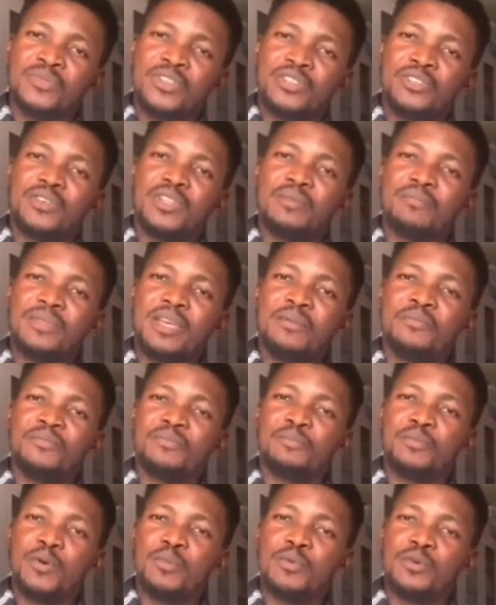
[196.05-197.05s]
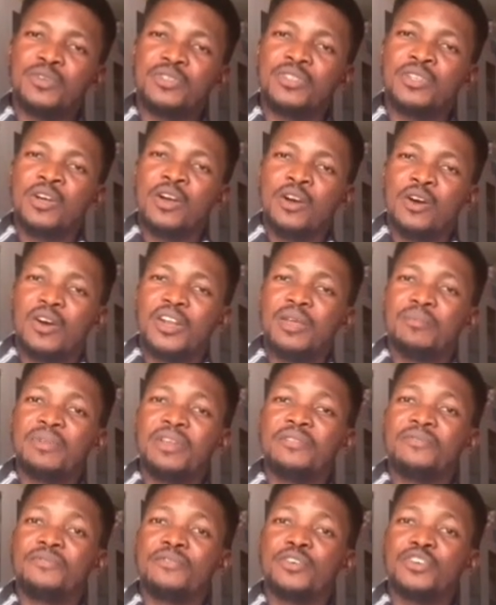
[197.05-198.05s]
So the main purpose or the
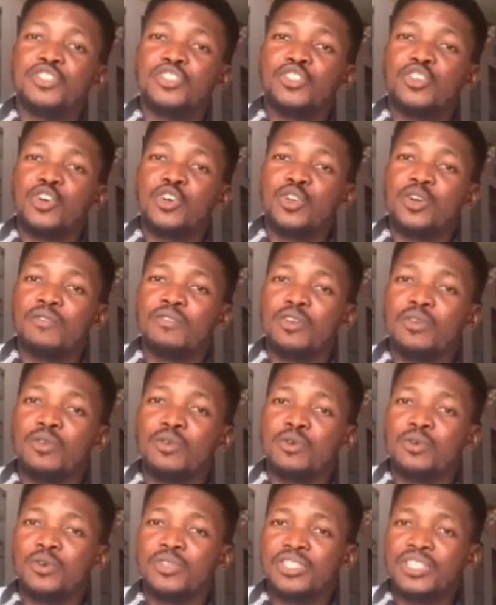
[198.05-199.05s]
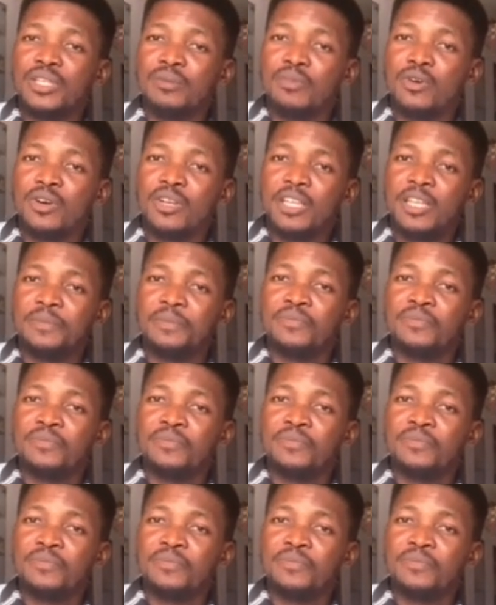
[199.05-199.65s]
main function of the glucose in the body